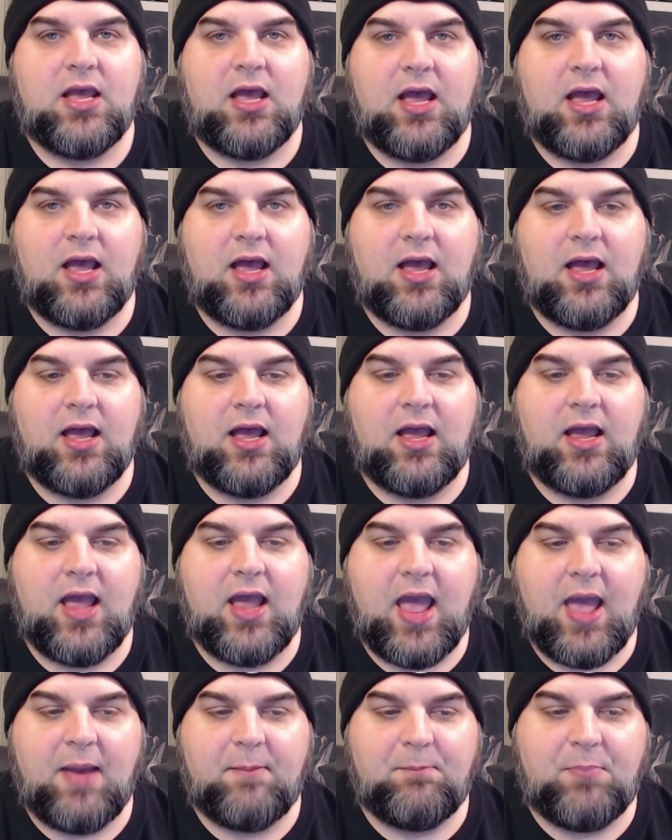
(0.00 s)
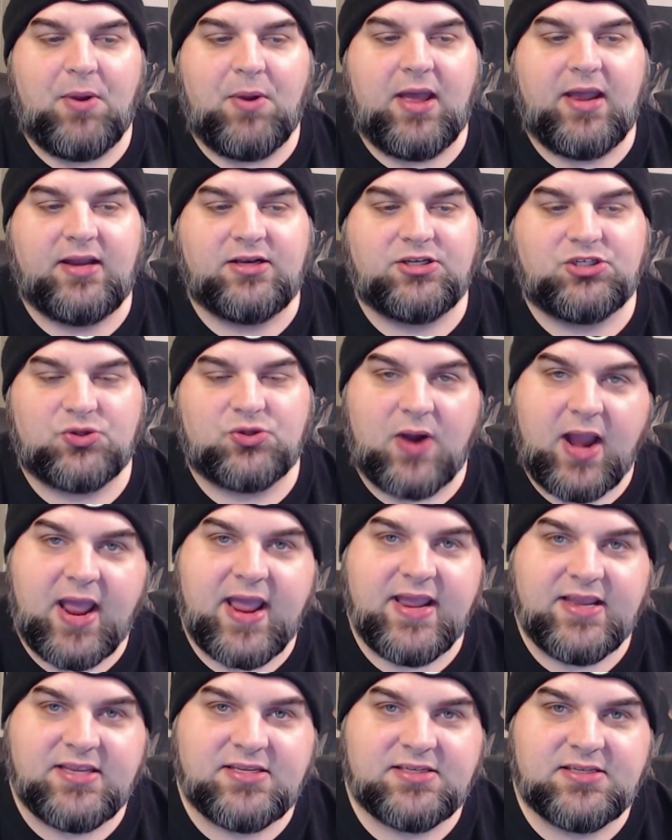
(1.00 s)
Uh, but
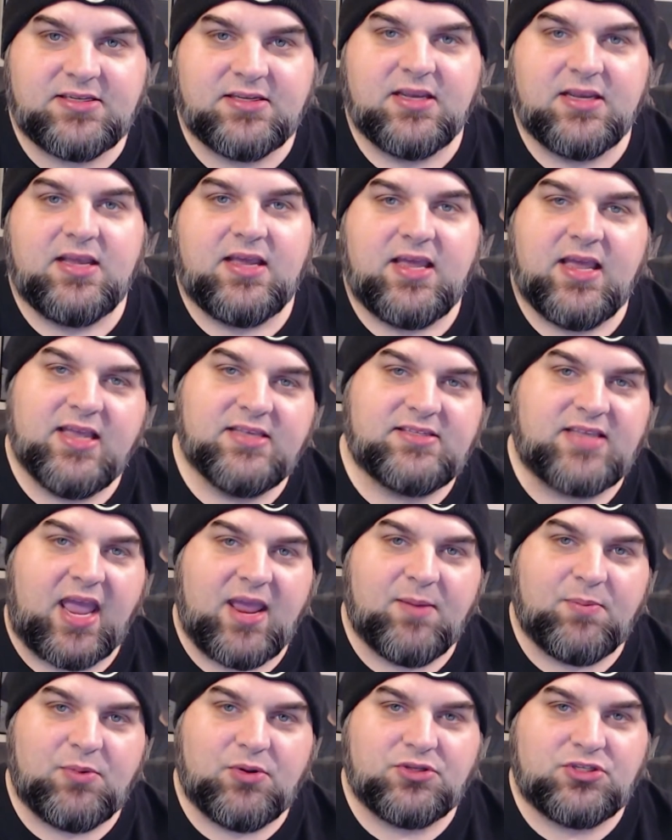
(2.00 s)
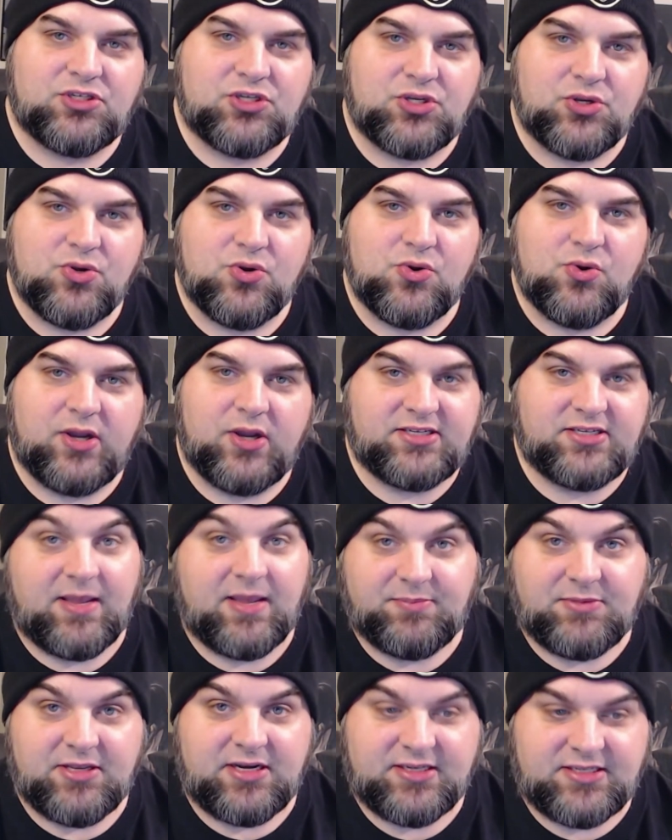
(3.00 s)
Trace is able to
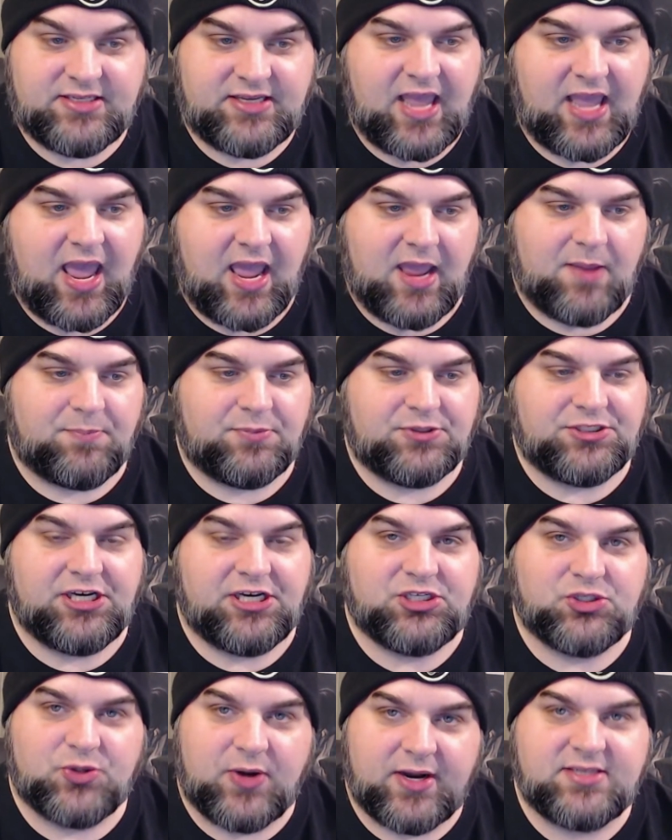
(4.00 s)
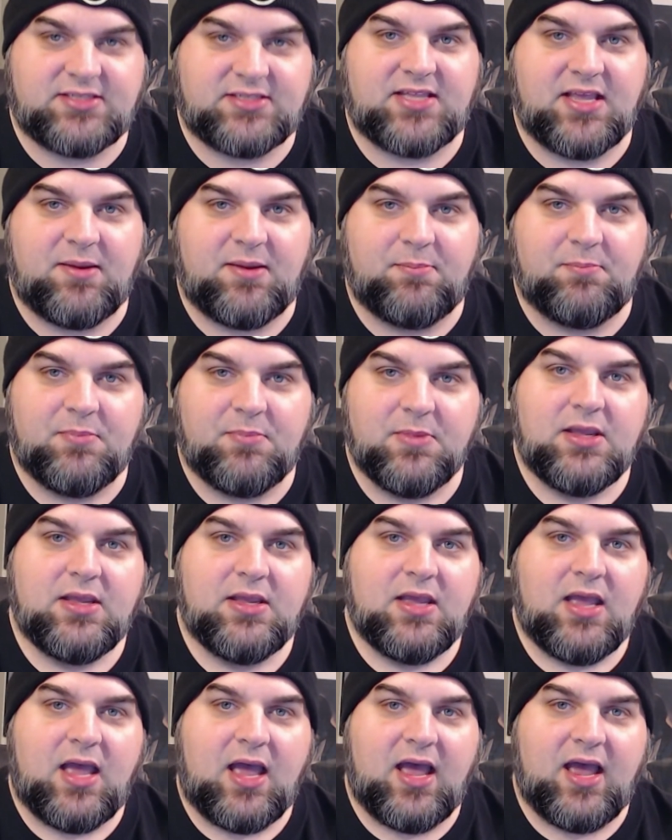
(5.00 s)
attempt an escape. She tricks them.
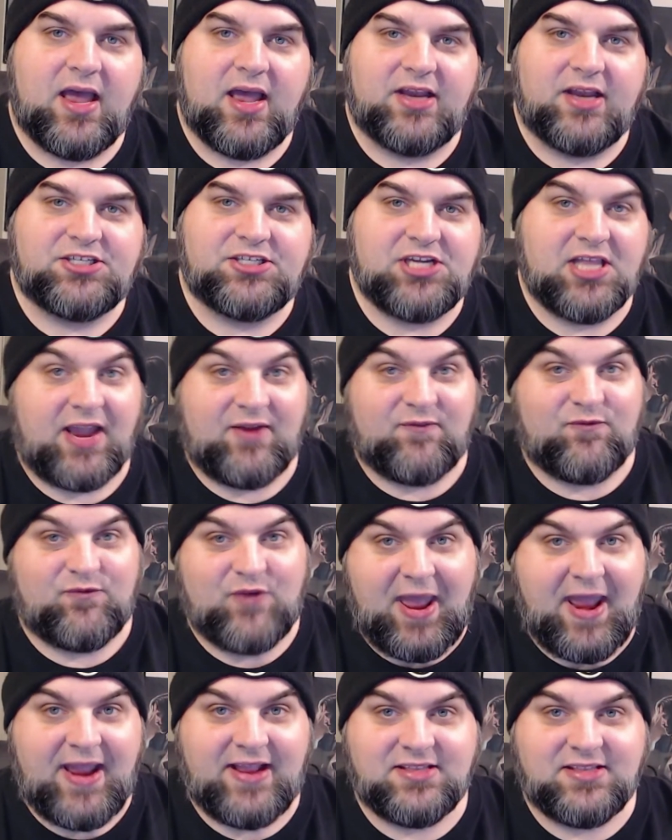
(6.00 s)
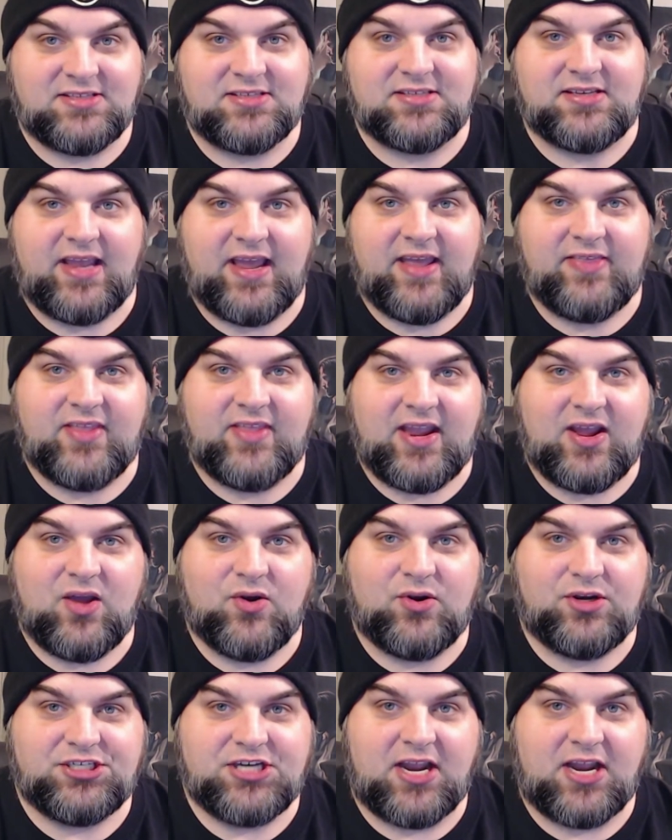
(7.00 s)
Uh, she like faints, and they go
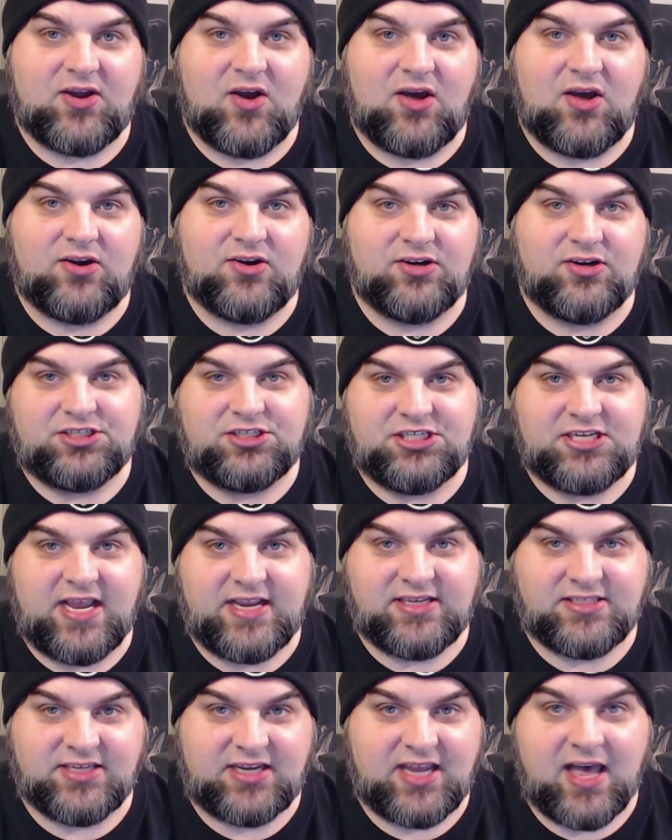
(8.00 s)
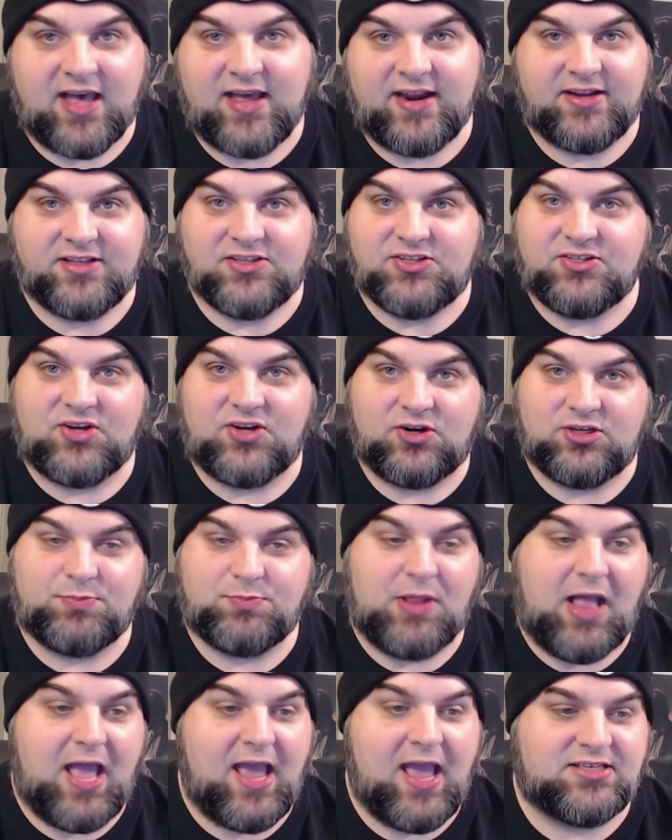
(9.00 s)
to check on her, and she takes a gun and starts
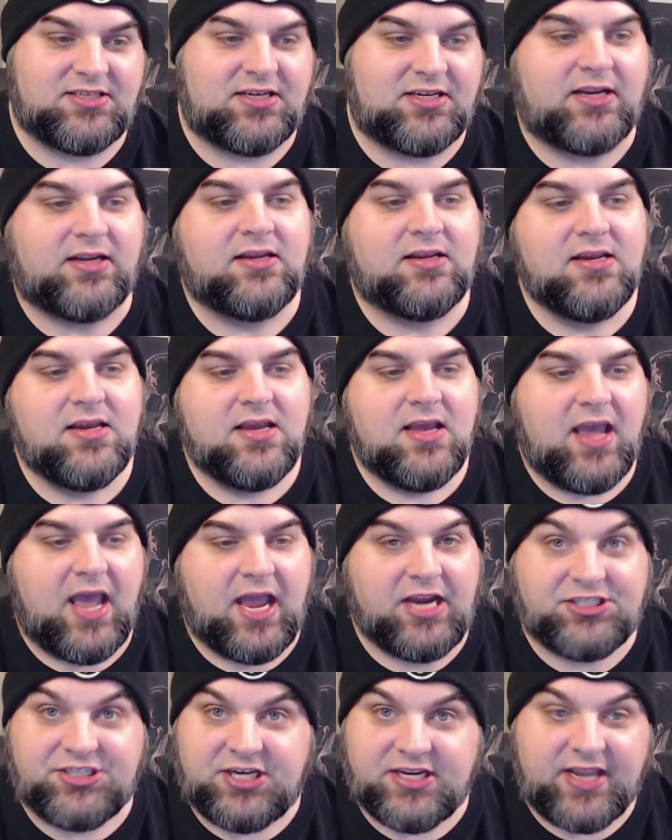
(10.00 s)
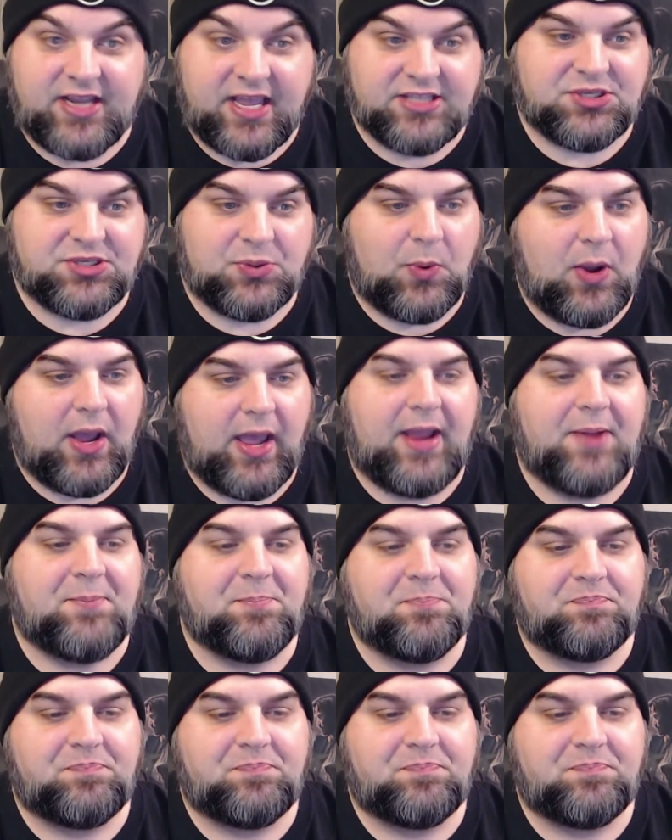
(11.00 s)
blasting, and she gets away.